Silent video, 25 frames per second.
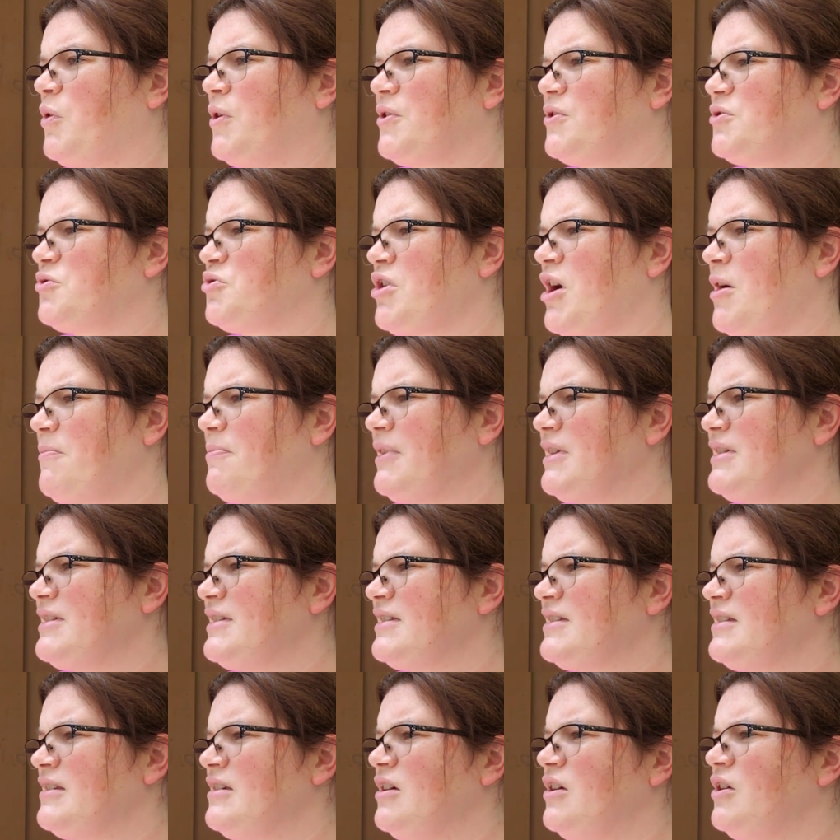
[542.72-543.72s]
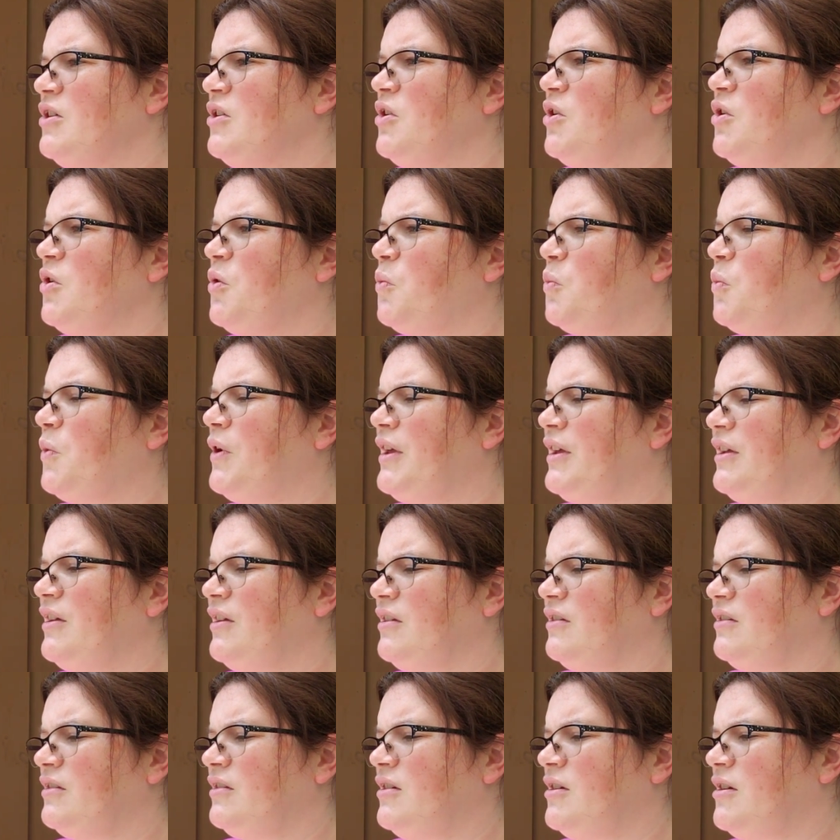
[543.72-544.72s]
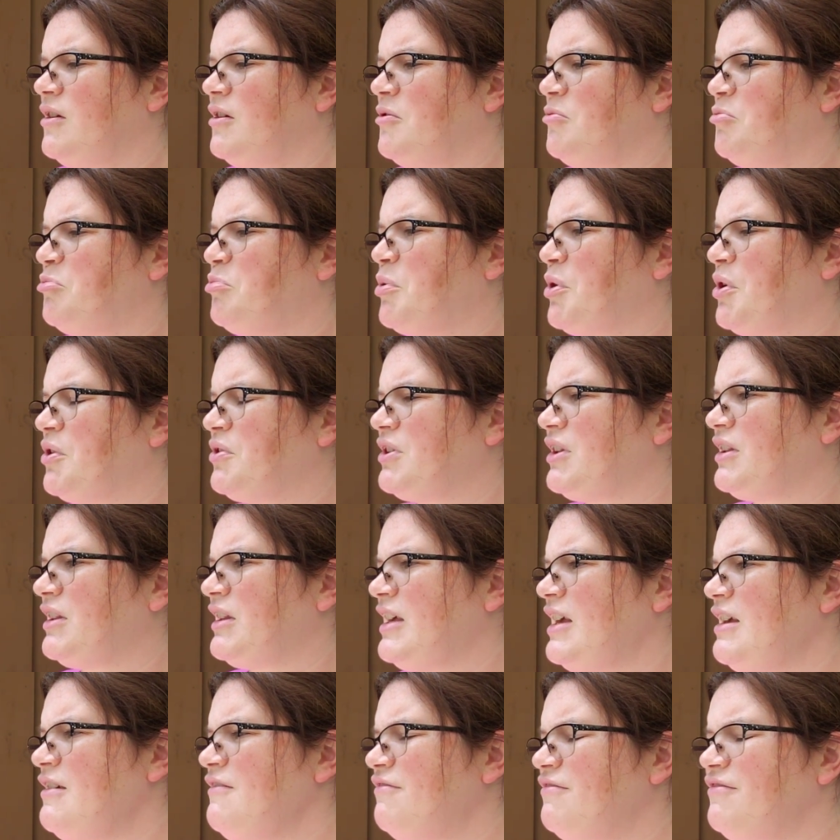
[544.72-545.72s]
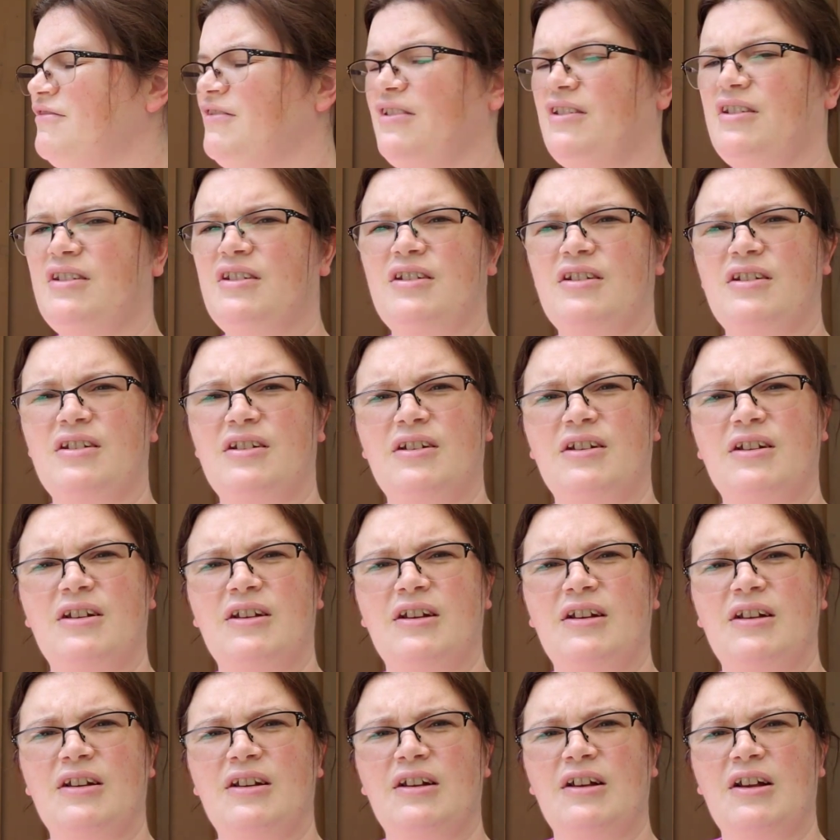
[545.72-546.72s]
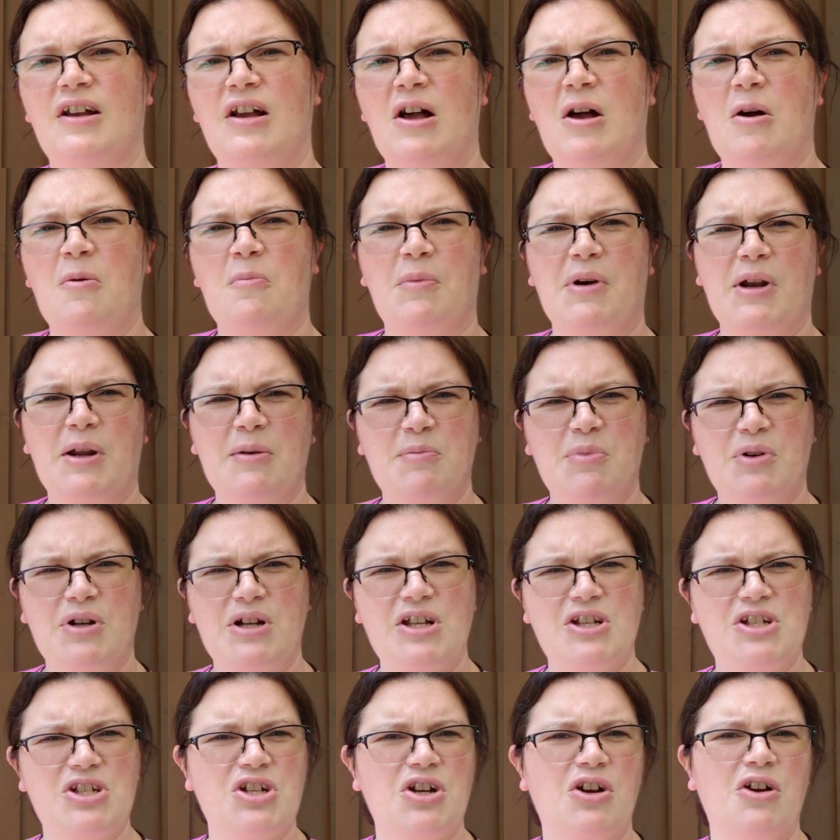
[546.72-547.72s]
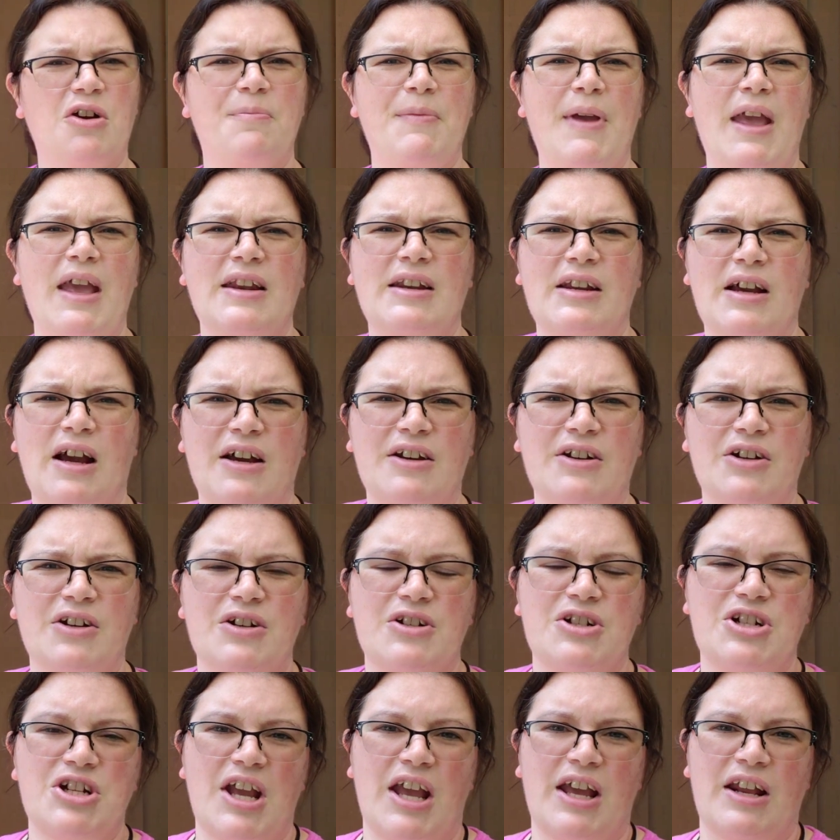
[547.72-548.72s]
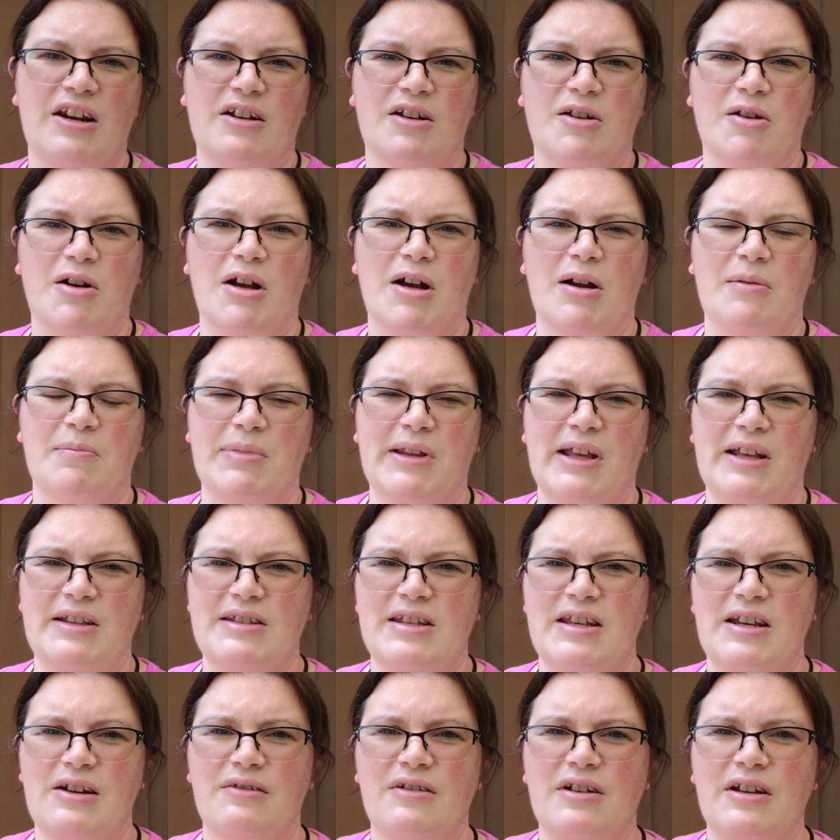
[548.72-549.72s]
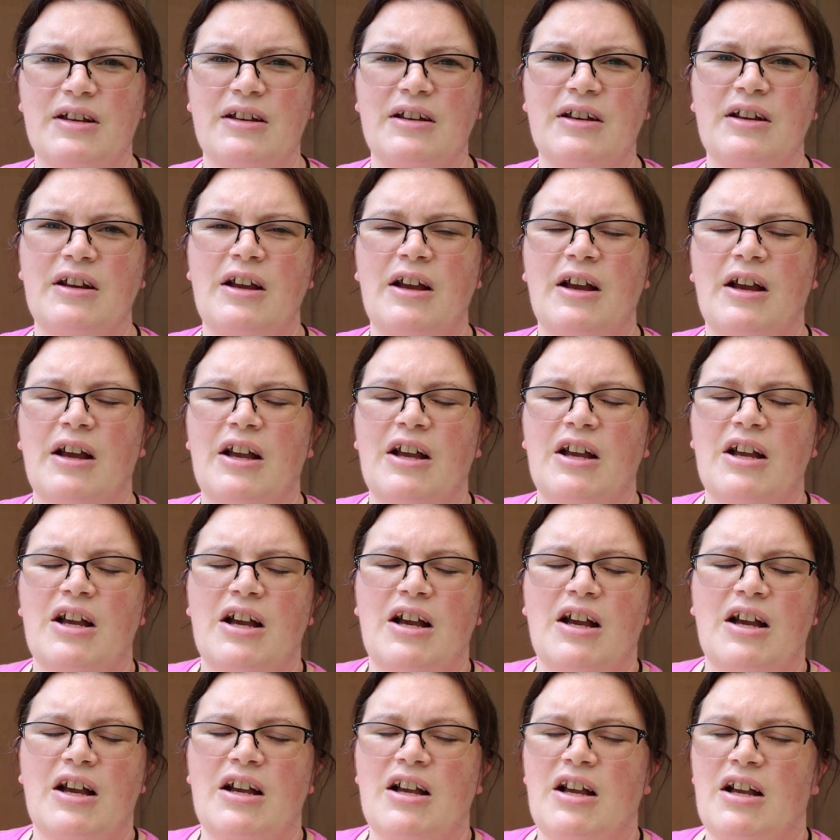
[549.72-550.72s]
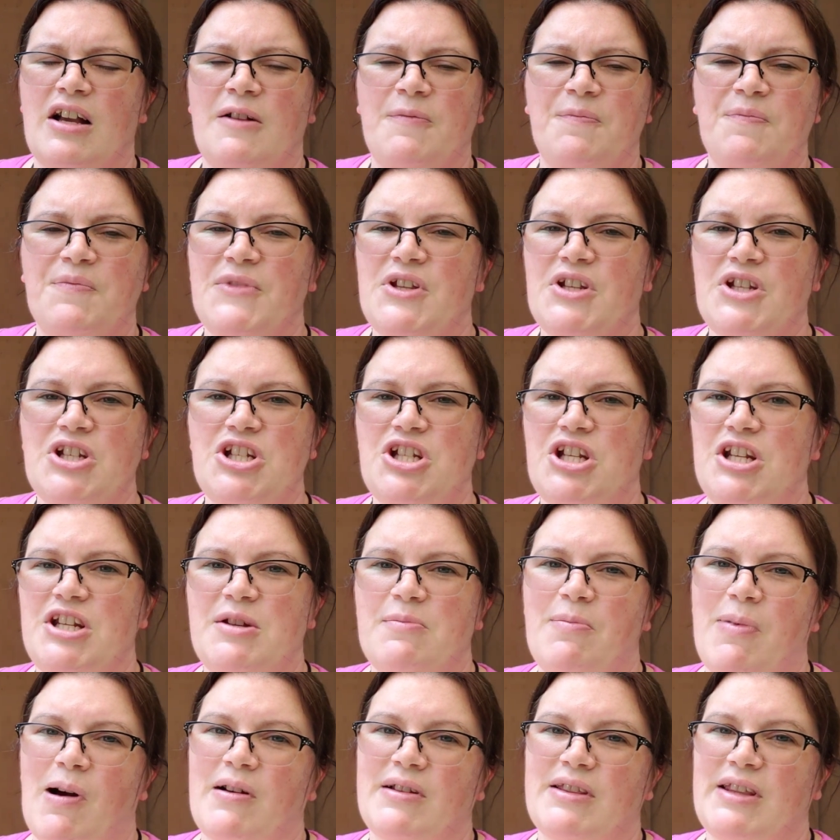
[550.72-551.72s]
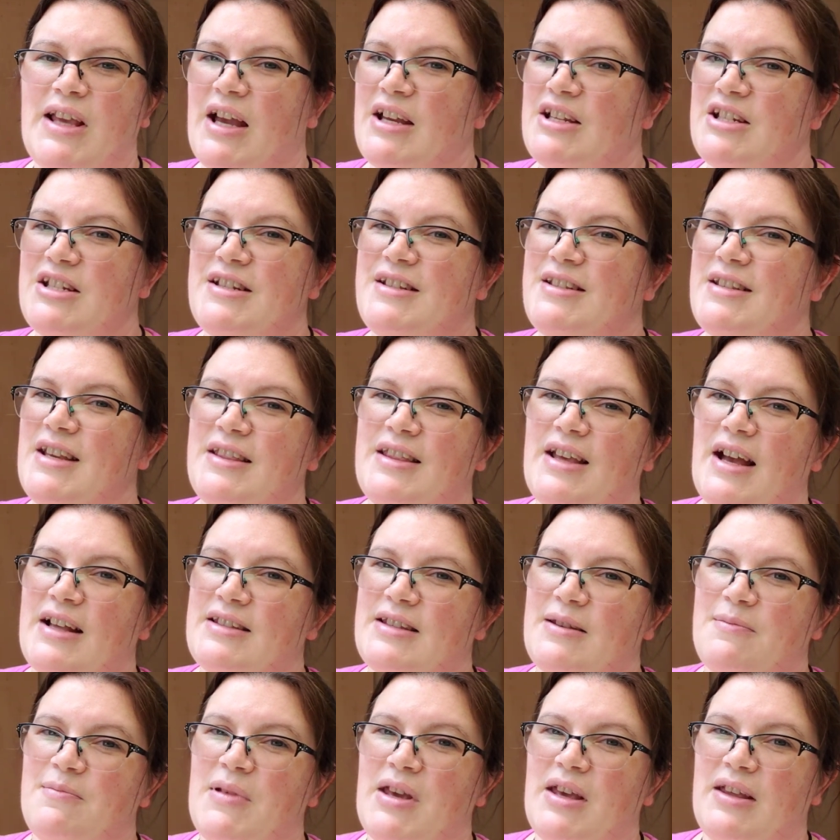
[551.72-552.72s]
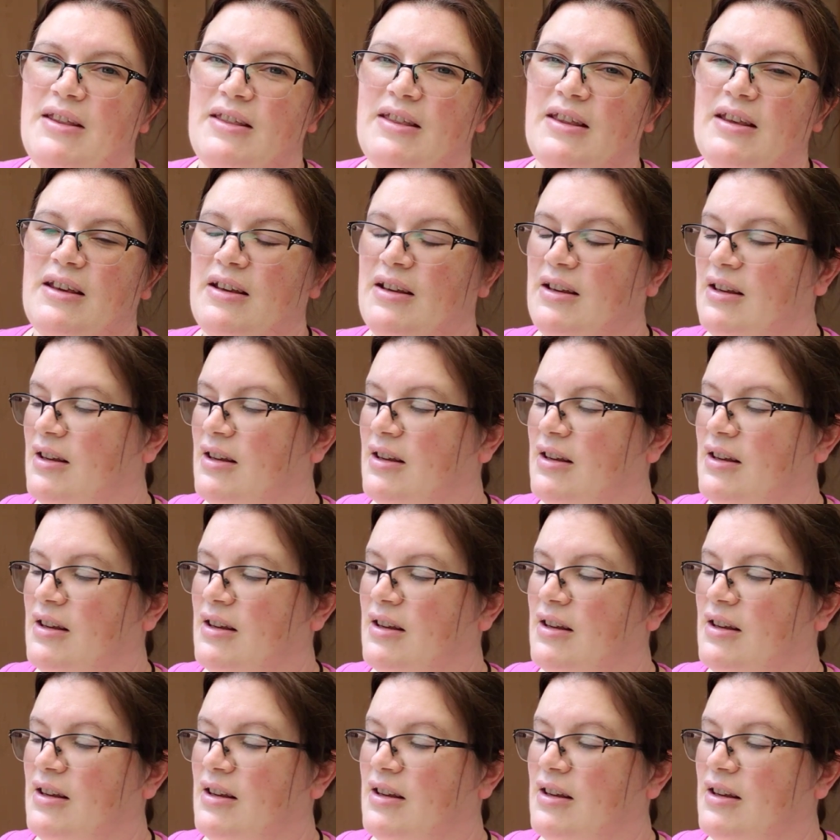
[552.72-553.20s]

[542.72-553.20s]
water droplets will burn the leaf. But I'm pretty sure Amanda on her channel, Plantaria, she debunked that. She said that's a myth.